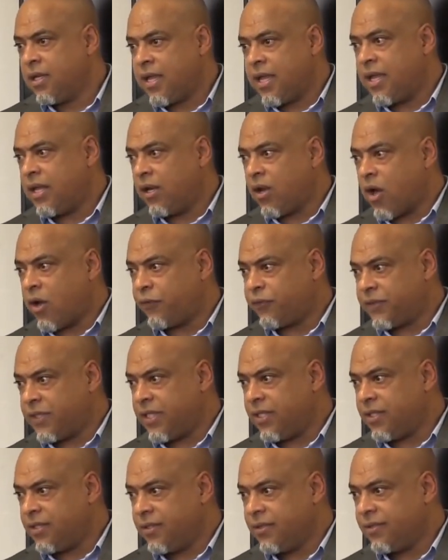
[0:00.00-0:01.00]
and
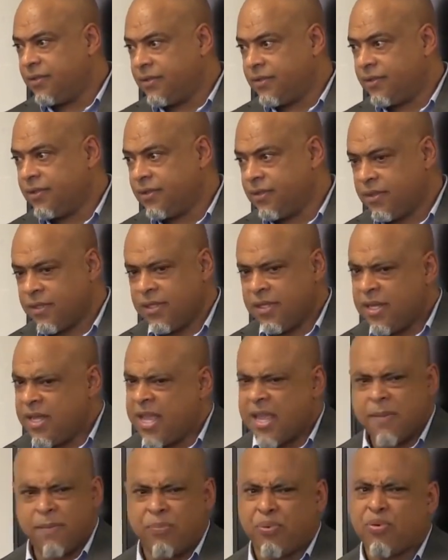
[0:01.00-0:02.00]
lofty
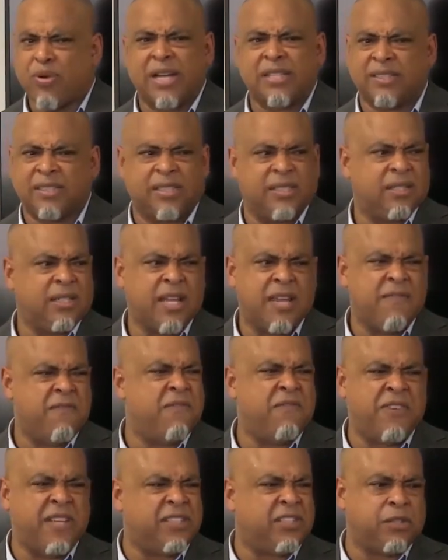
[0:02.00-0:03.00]
and present and
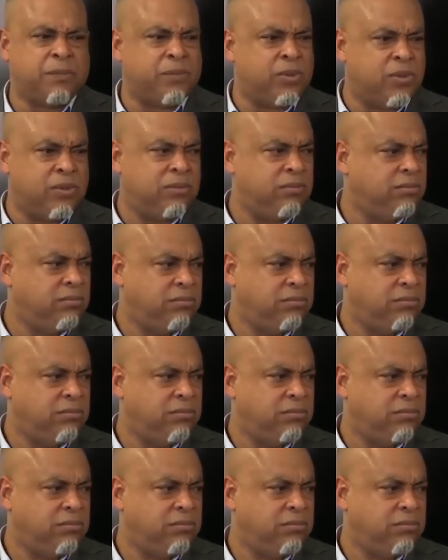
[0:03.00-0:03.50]
visible.